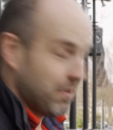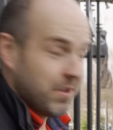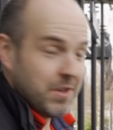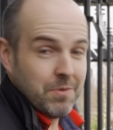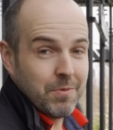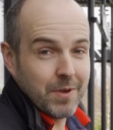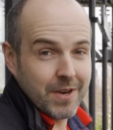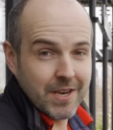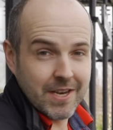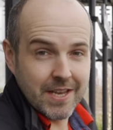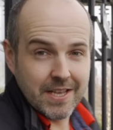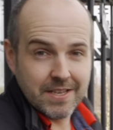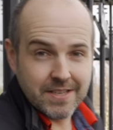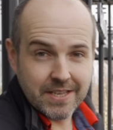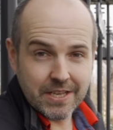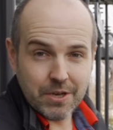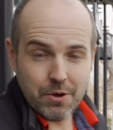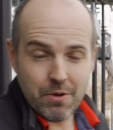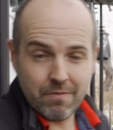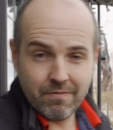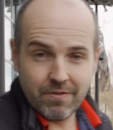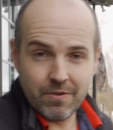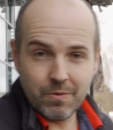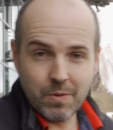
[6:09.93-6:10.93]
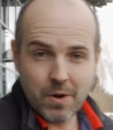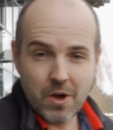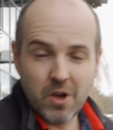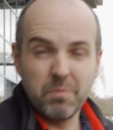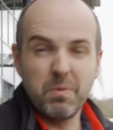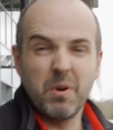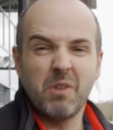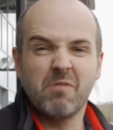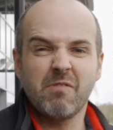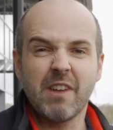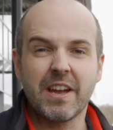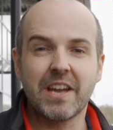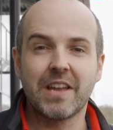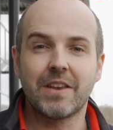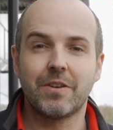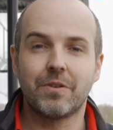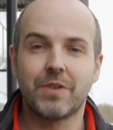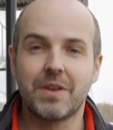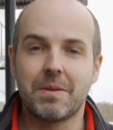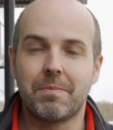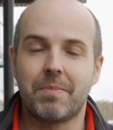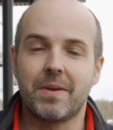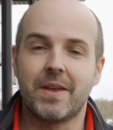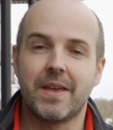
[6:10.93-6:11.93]
you when it needs to go in for work, but reckon
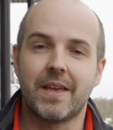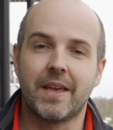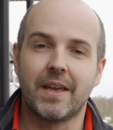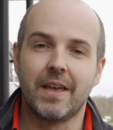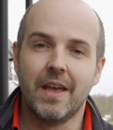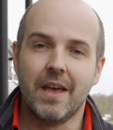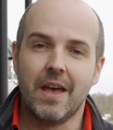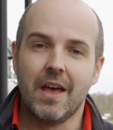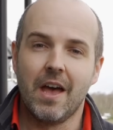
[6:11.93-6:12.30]
on it being